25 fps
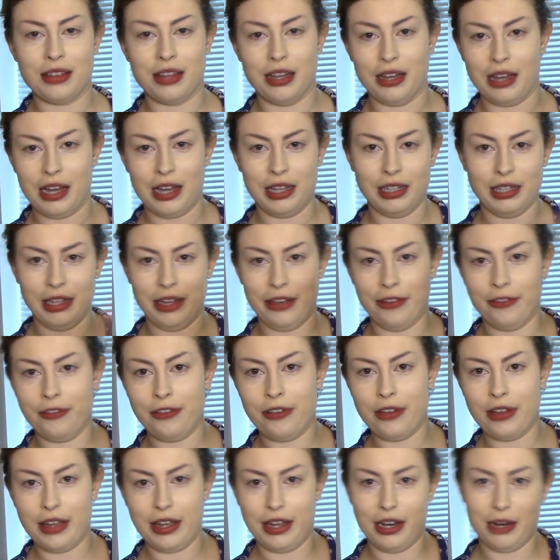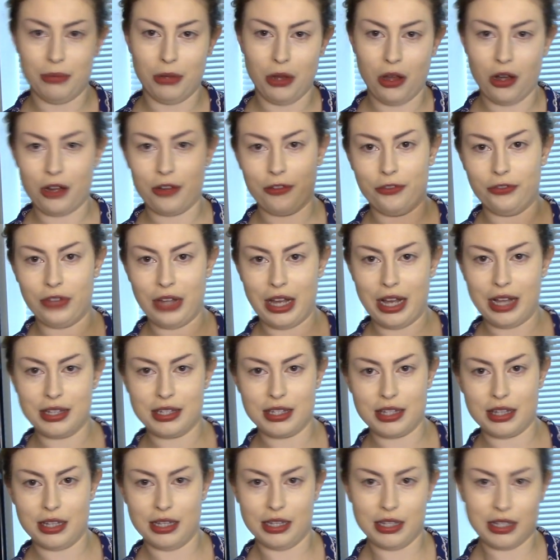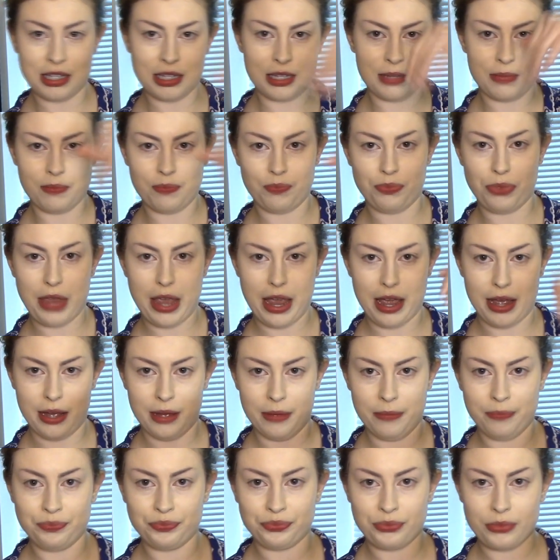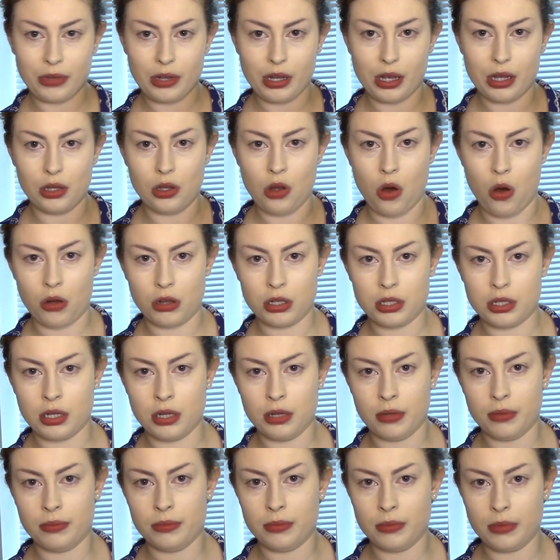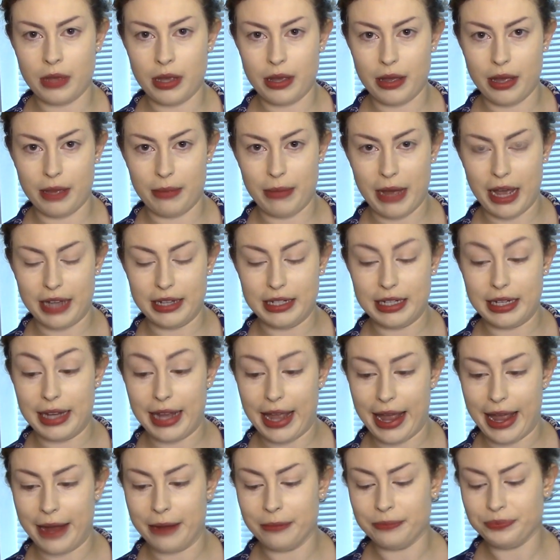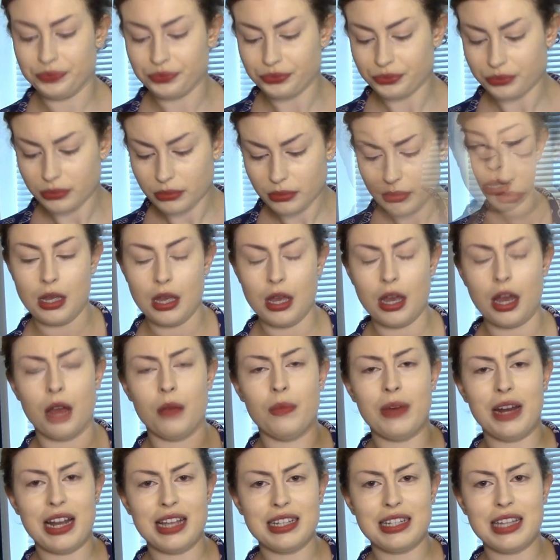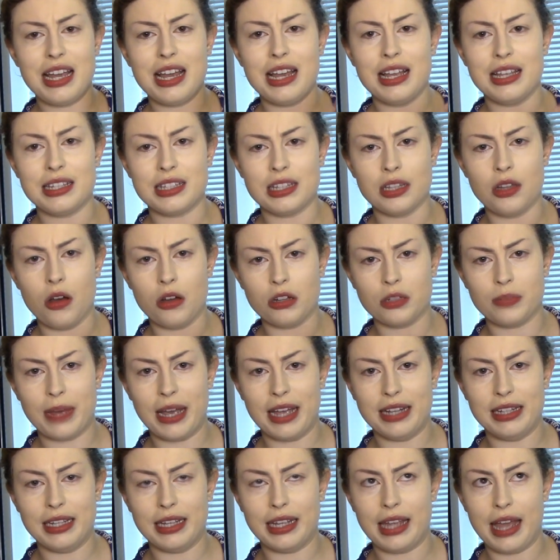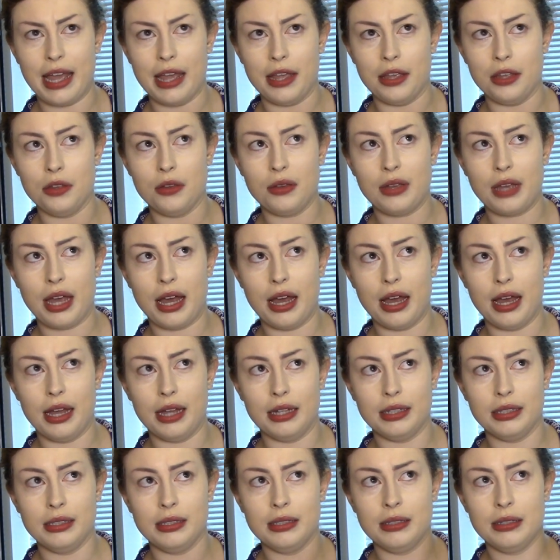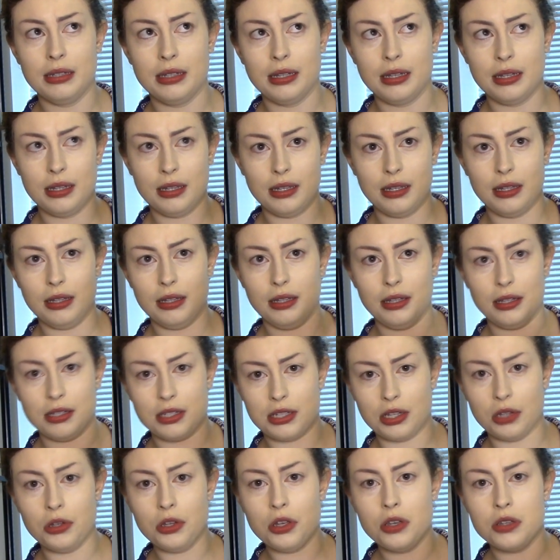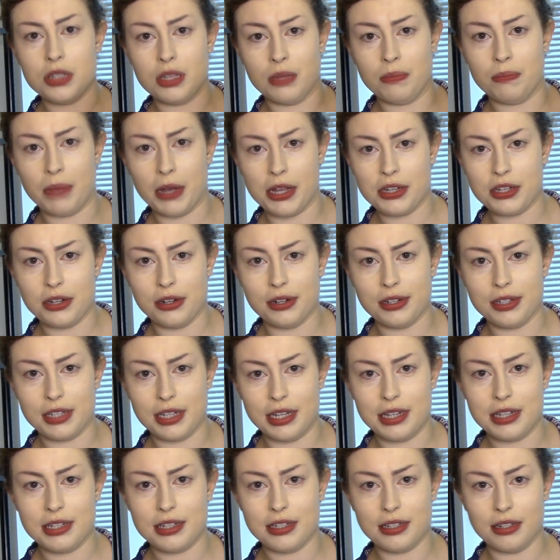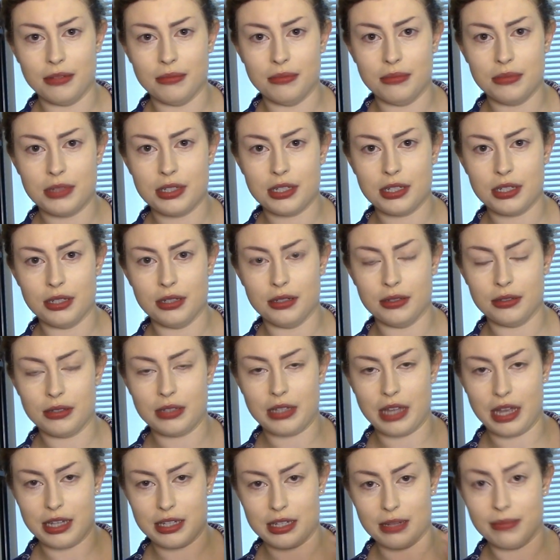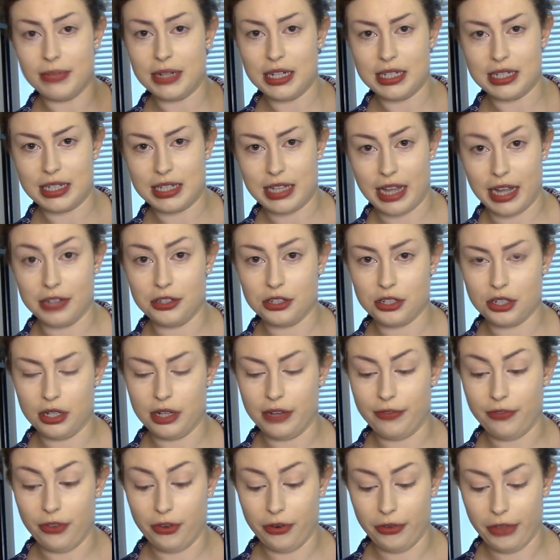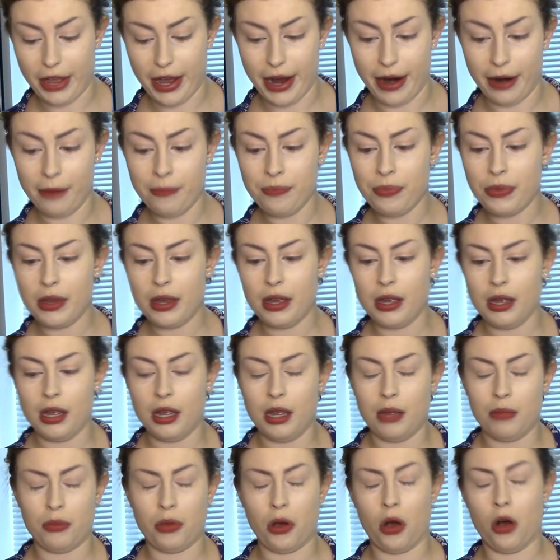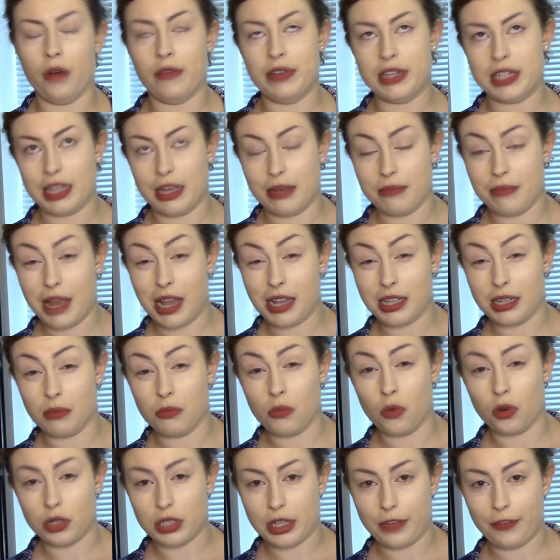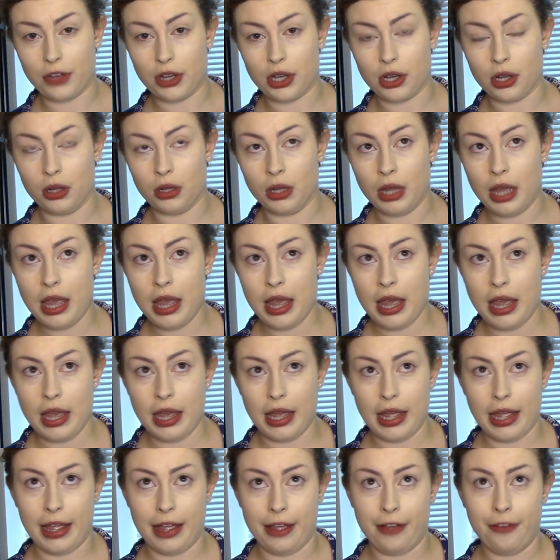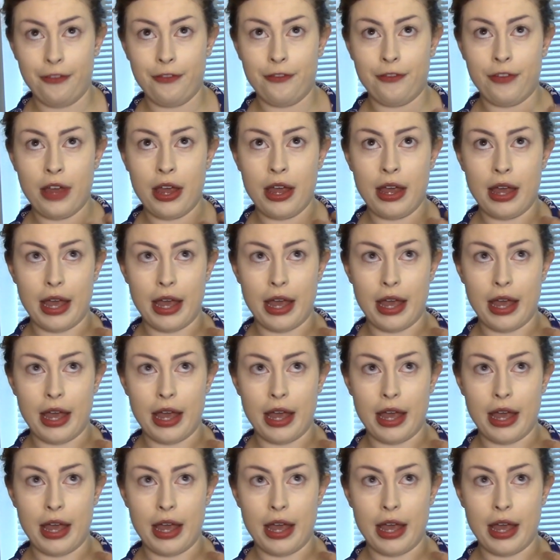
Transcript: that I live in a block of flats that's locked behind a gate. And when I say it's locked behind a gate, you can still use a buzzer system to get somebody's attention if they're there. But obviously it makes it more difficult if,